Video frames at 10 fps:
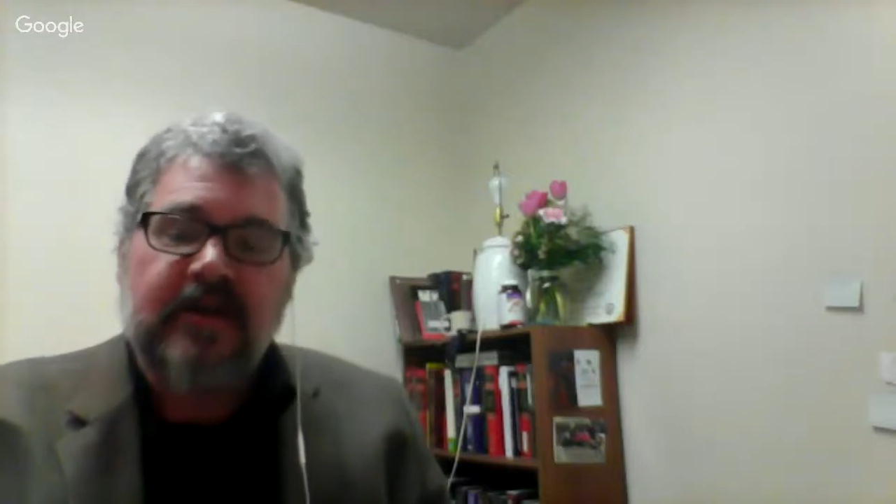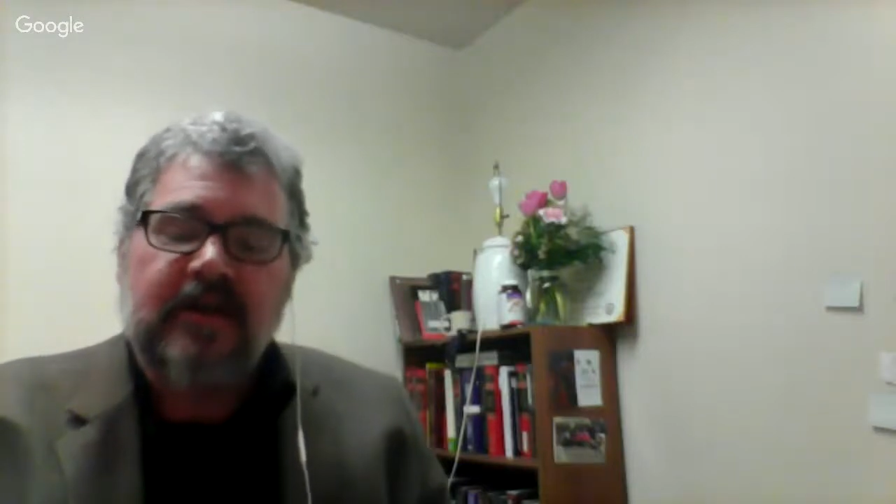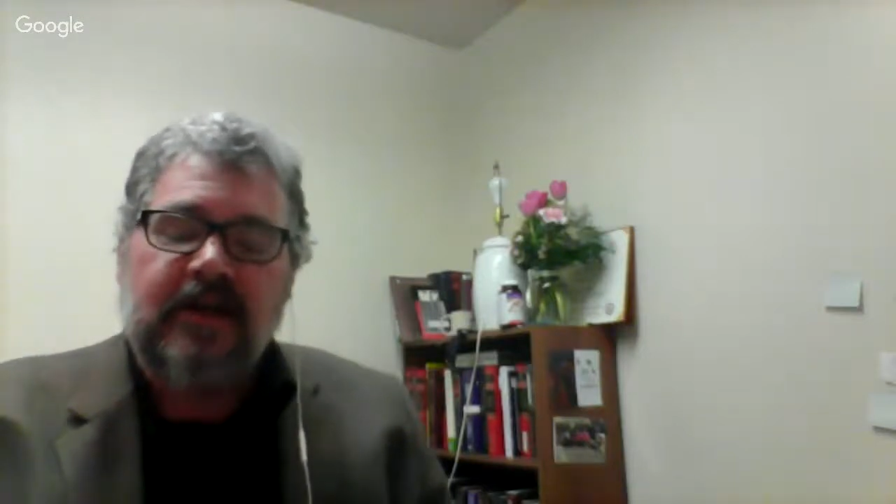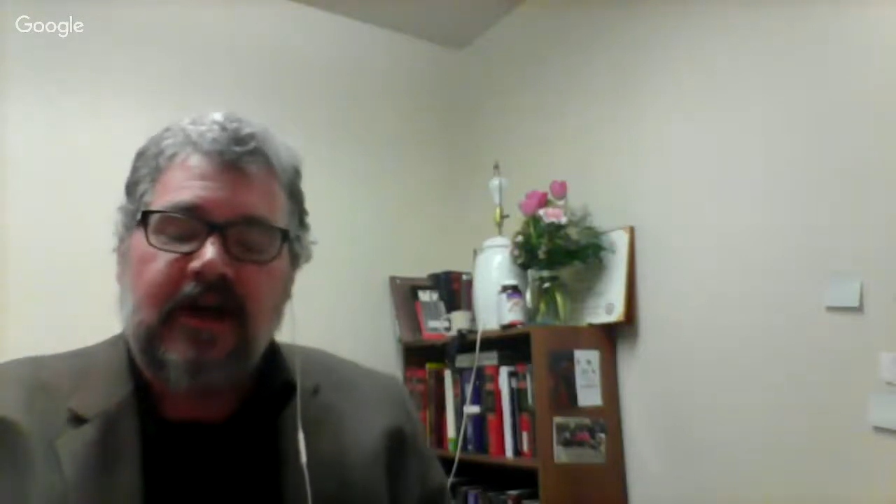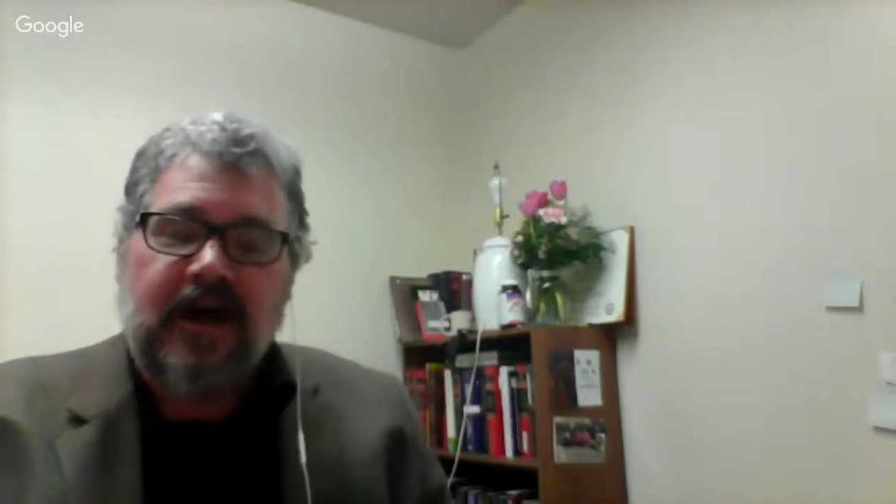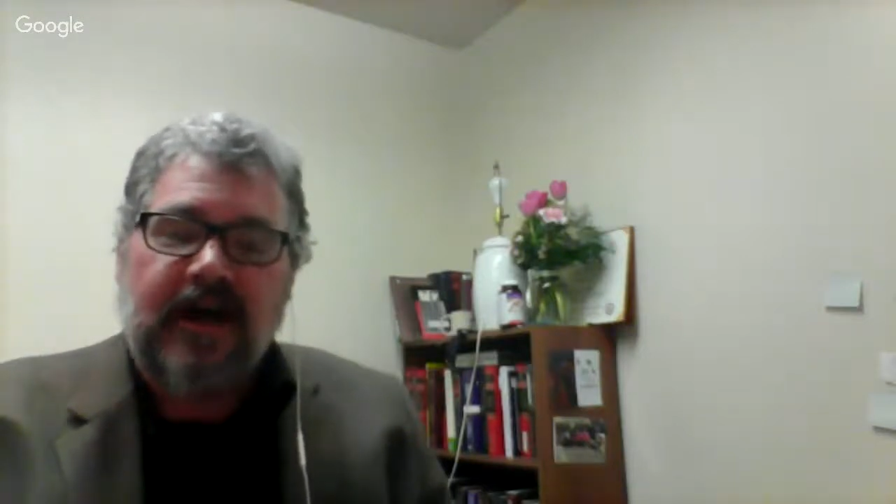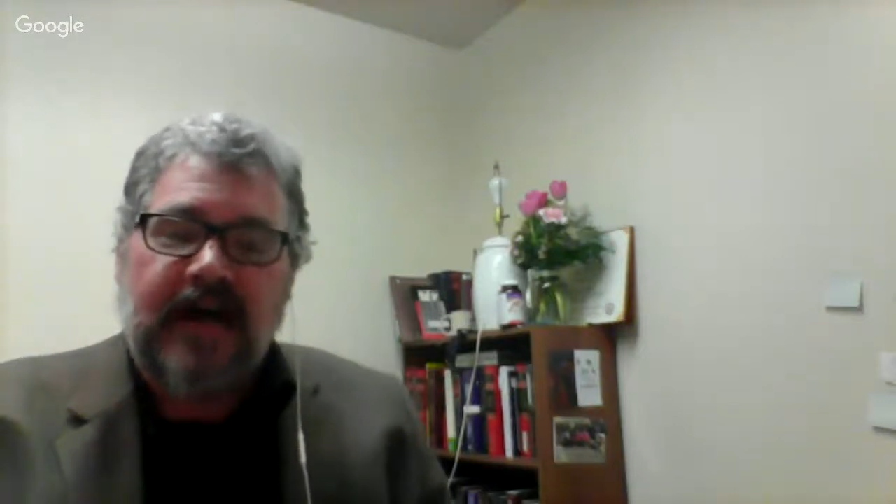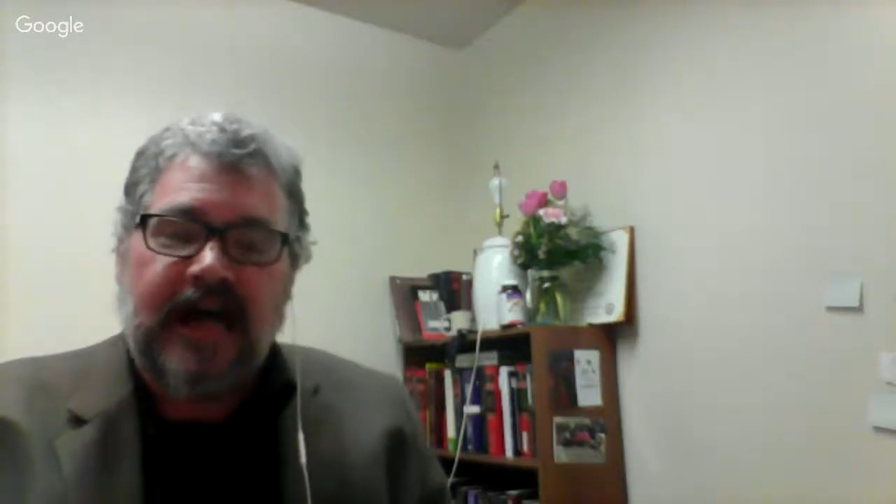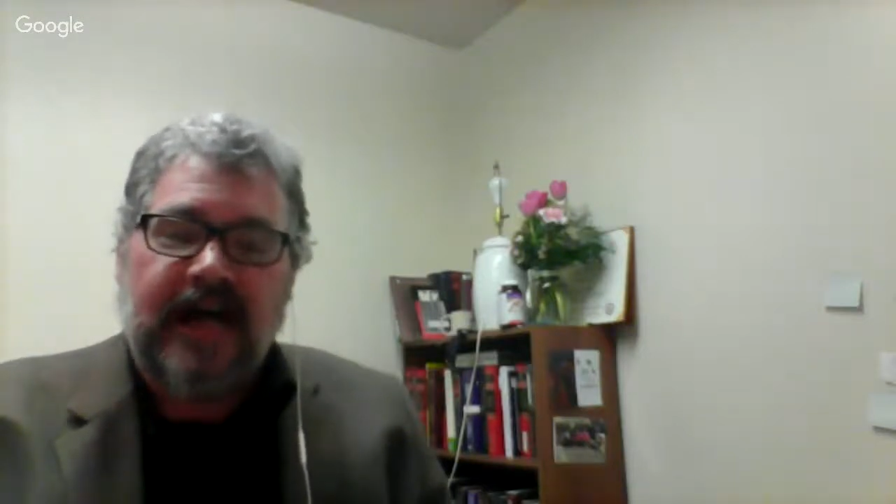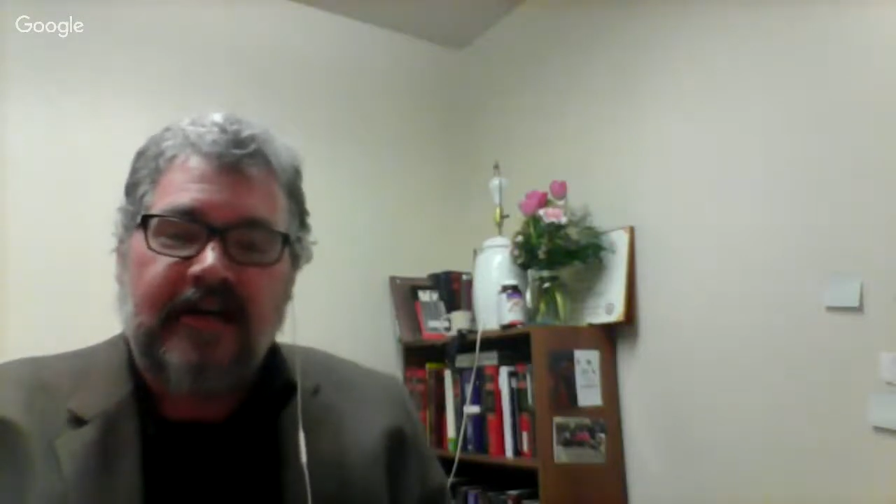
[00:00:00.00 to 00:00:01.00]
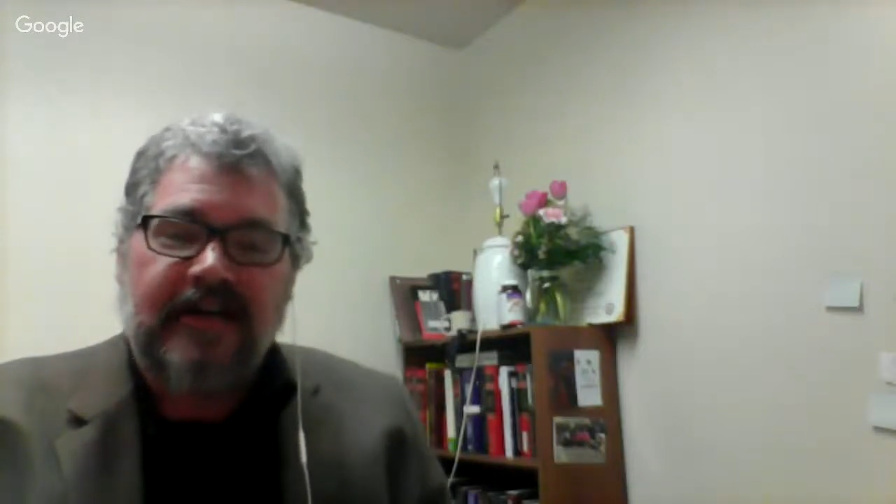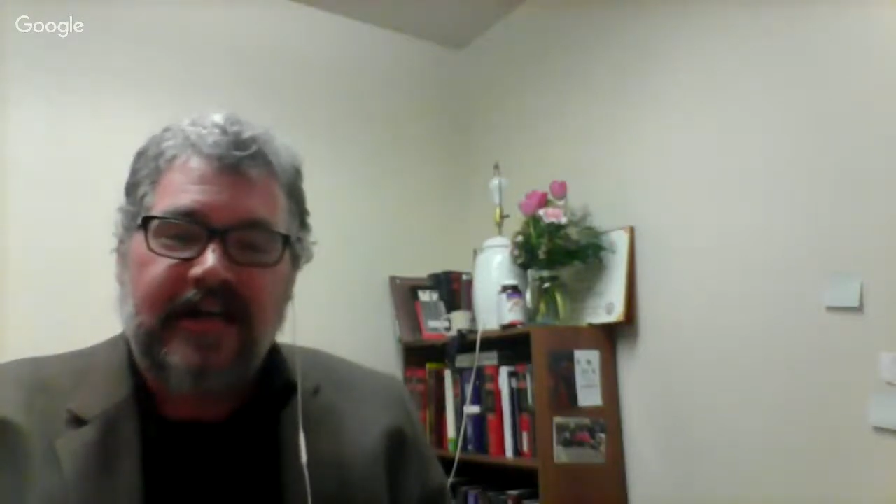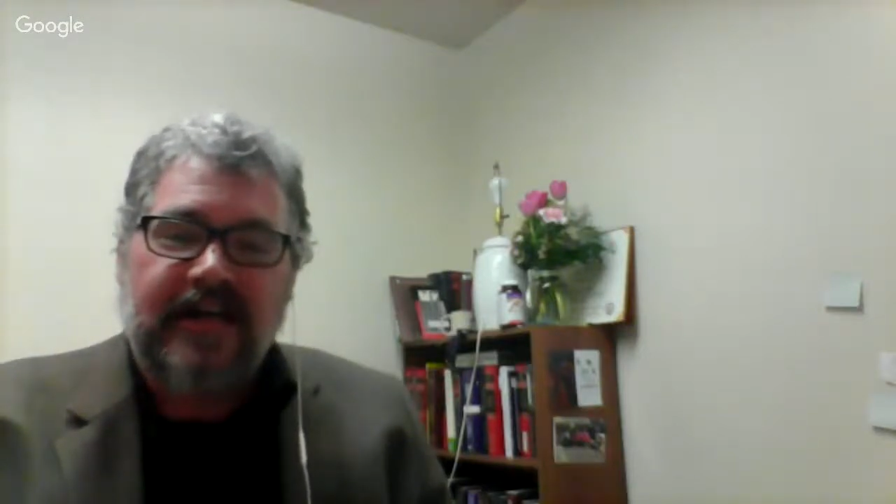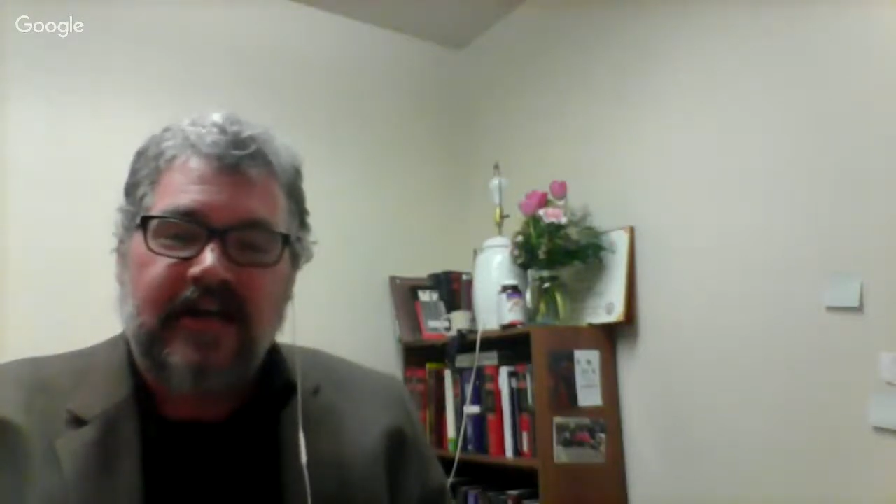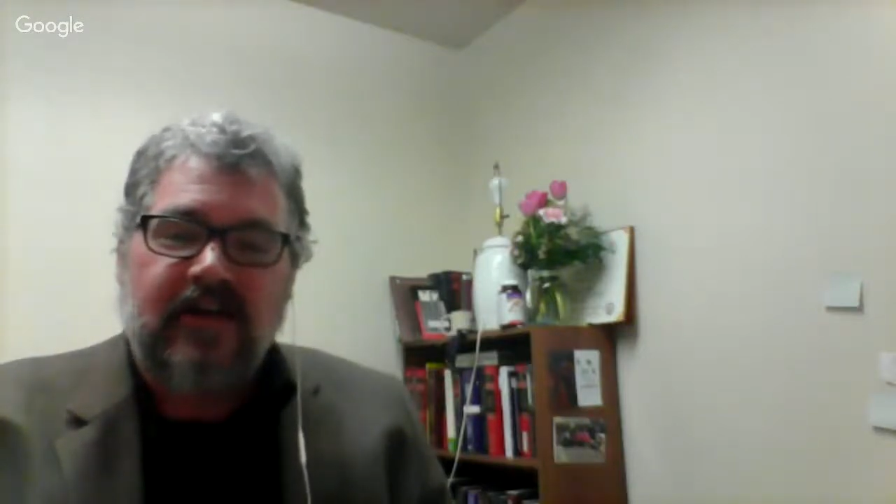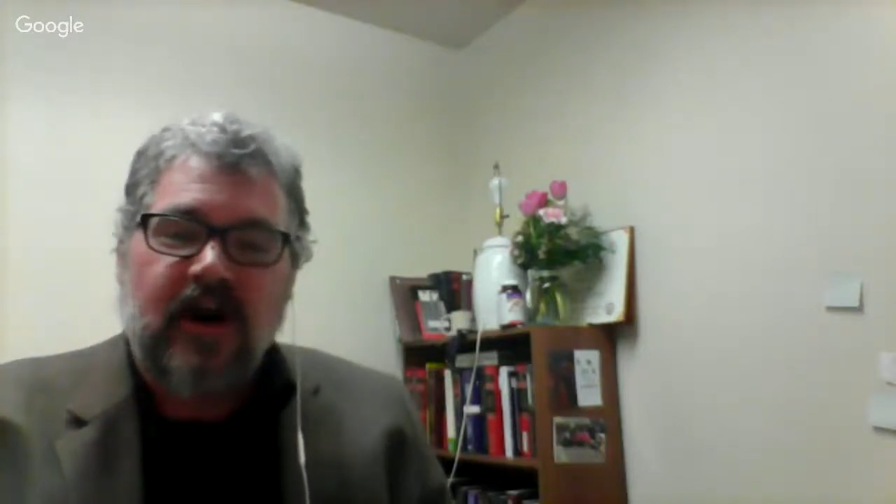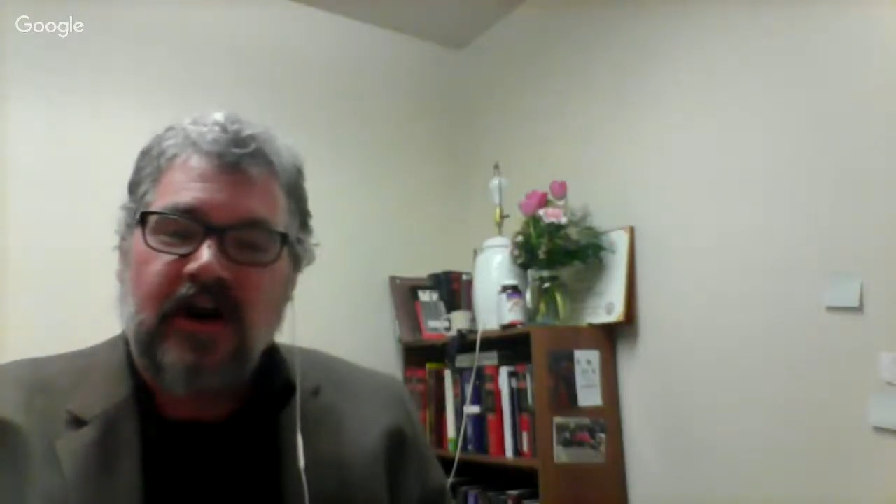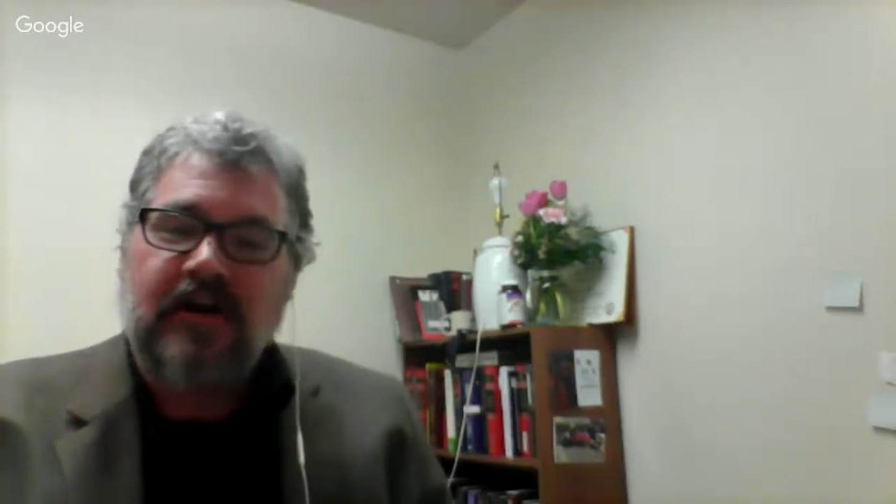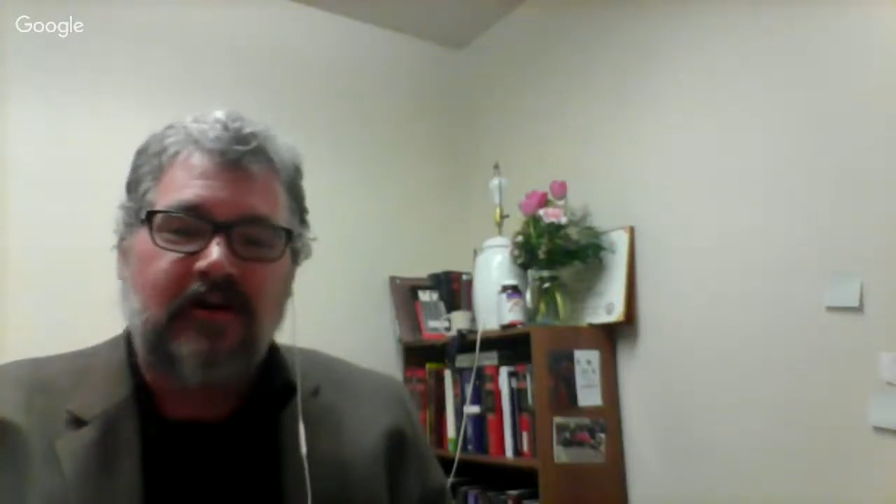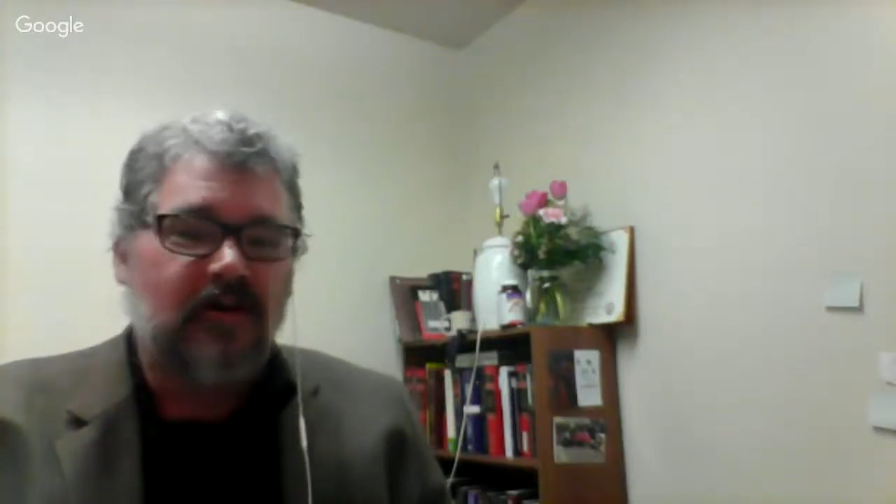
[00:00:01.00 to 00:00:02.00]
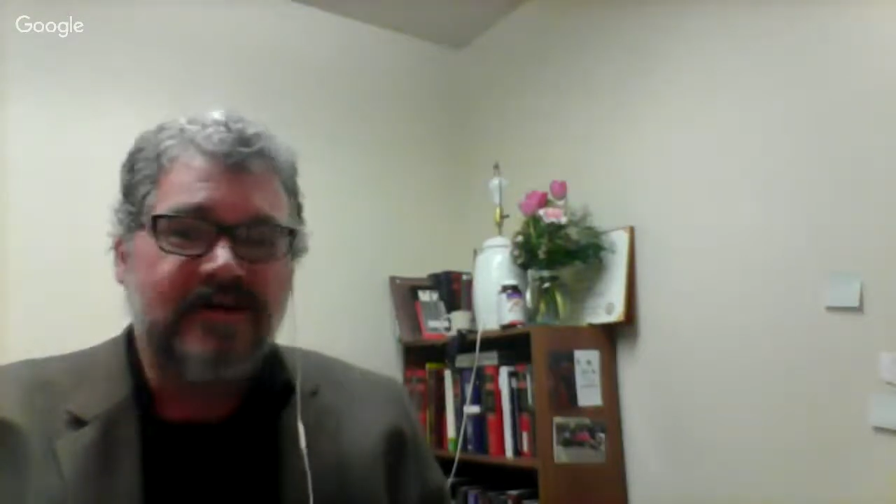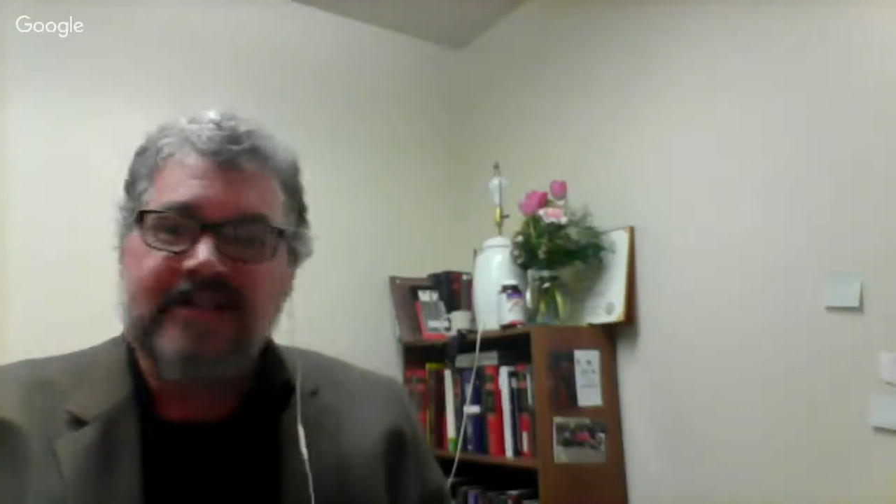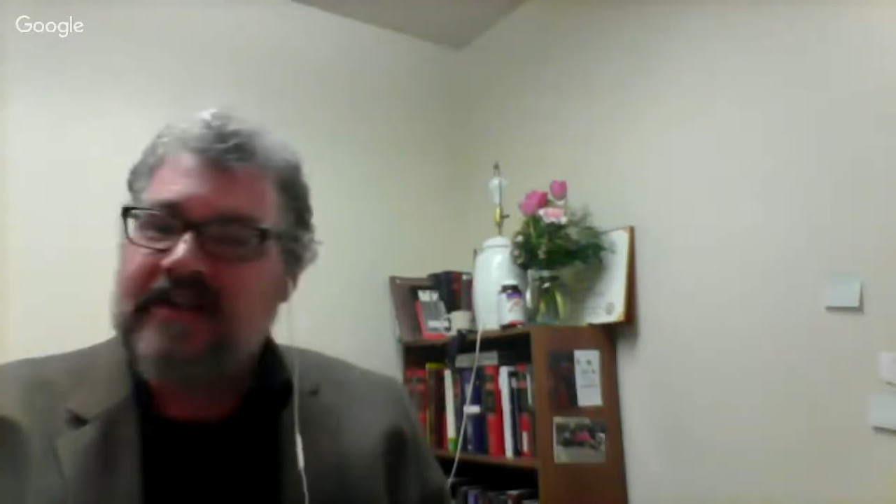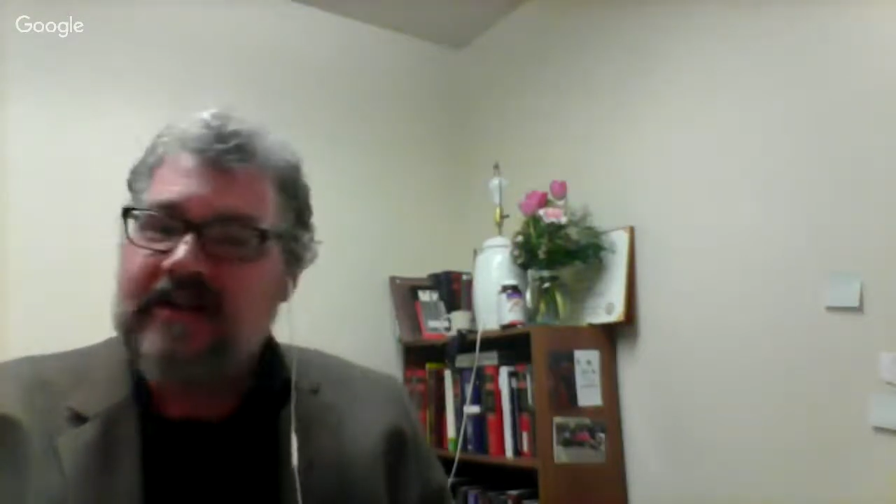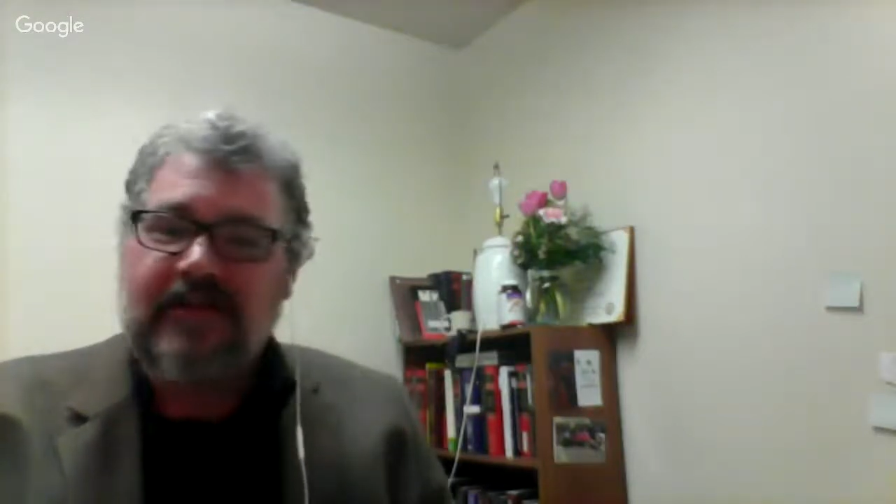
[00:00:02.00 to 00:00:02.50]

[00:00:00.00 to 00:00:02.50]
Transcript: And it chronicles